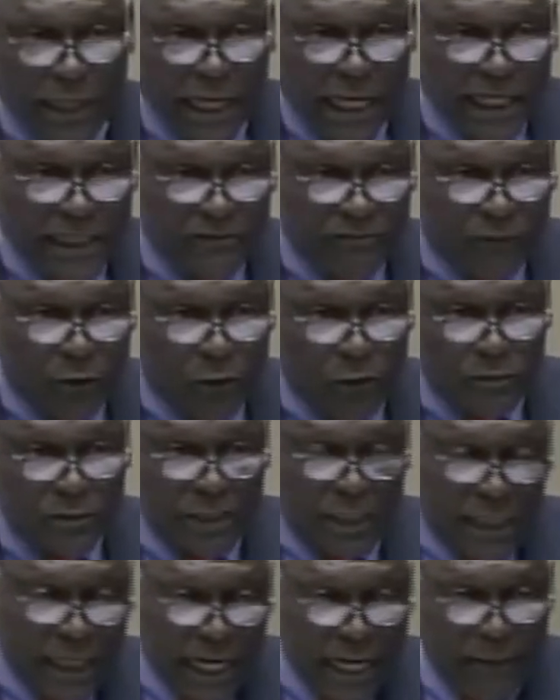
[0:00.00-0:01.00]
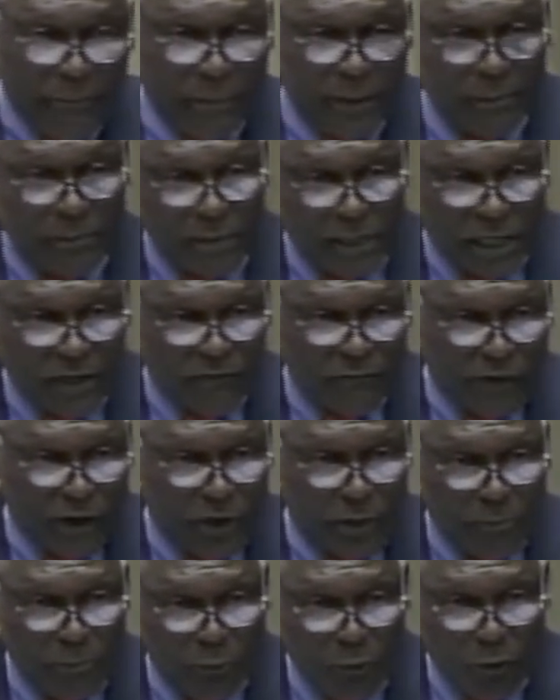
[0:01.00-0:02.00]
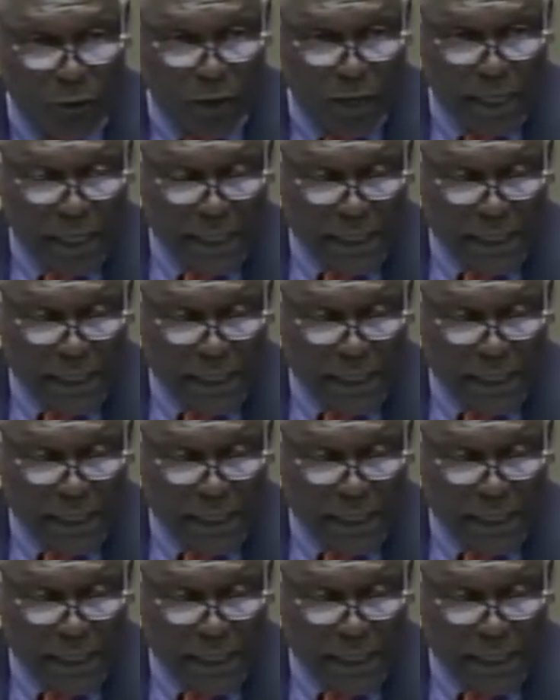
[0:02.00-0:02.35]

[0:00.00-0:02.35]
class folks, and people that are very poor.